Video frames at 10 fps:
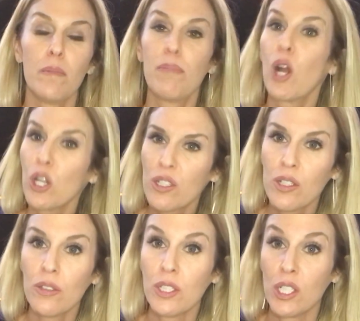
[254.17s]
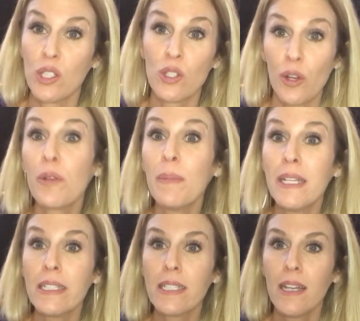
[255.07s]
personal
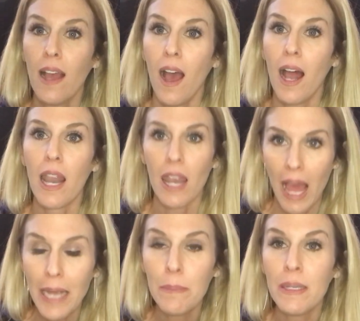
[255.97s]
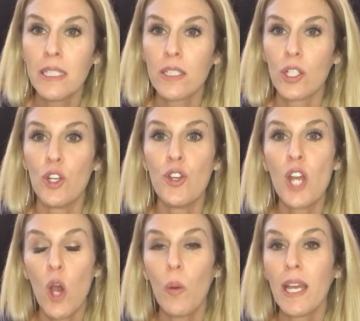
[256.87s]
discernment, alignment,
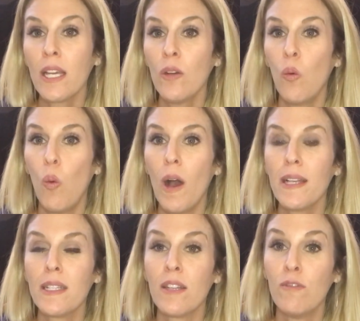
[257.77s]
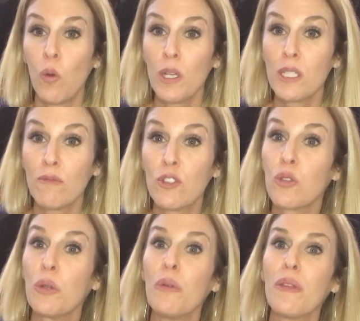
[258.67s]
knowing what the voice of
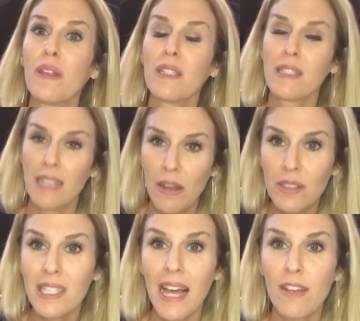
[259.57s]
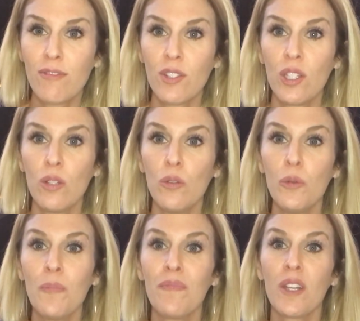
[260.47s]
truth sounds like for
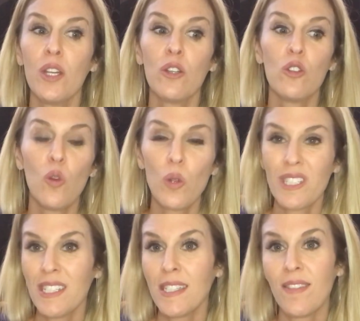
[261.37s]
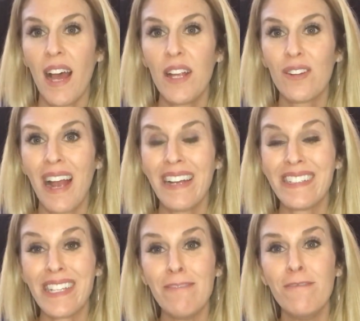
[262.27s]
you, your sense of higher
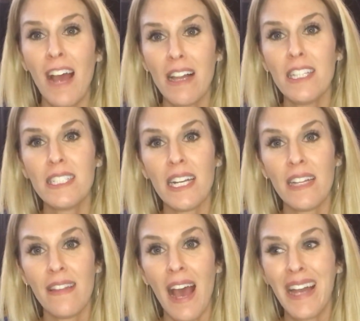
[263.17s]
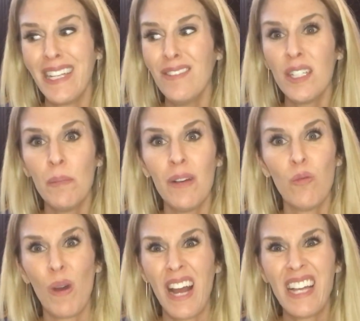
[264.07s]
guidance, and validating that even
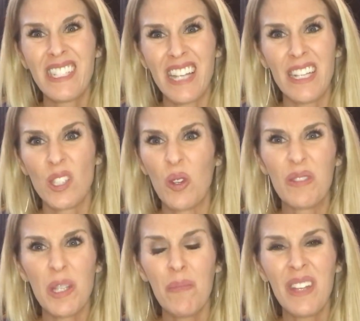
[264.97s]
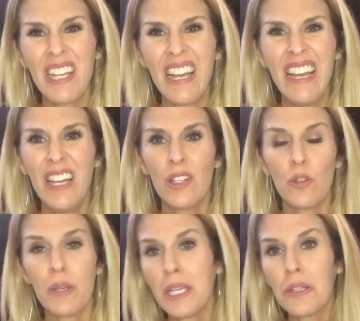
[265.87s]
above what I say. So if something
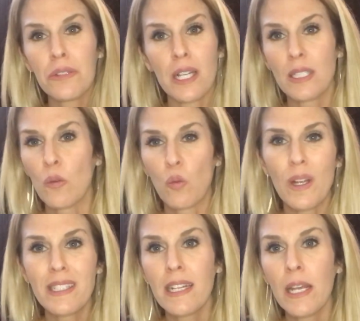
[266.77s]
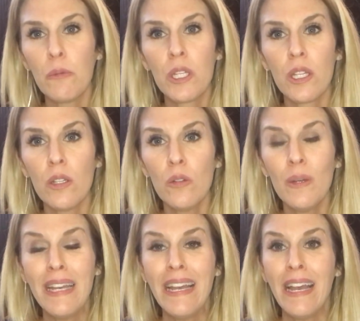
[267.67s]
you hear doesn't resonate with you,